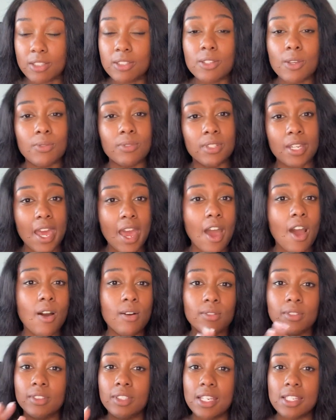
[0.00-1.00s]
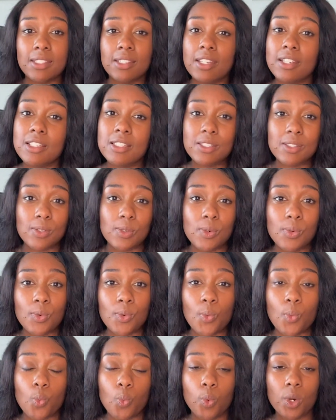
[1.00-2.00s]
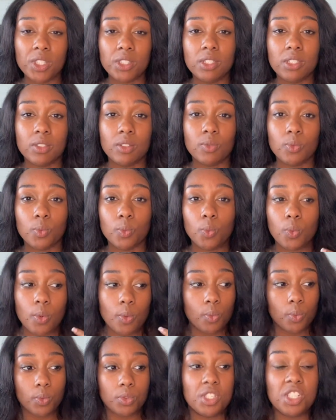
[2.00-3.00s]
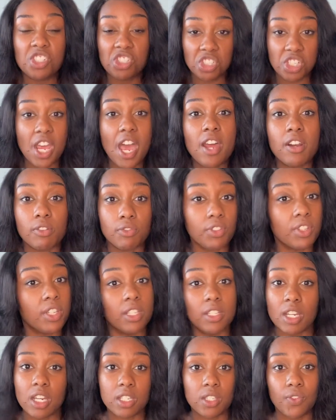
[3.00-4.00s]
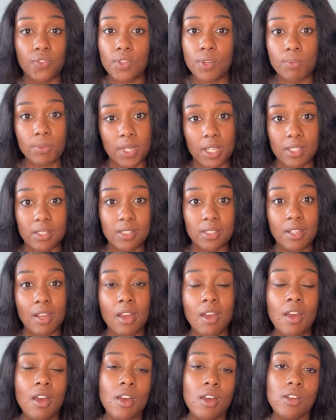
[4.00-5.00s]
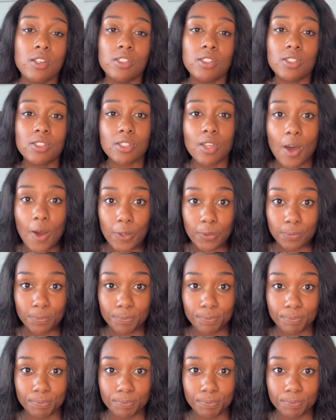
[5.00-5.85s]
So now let's get into what this channel for the next few months. So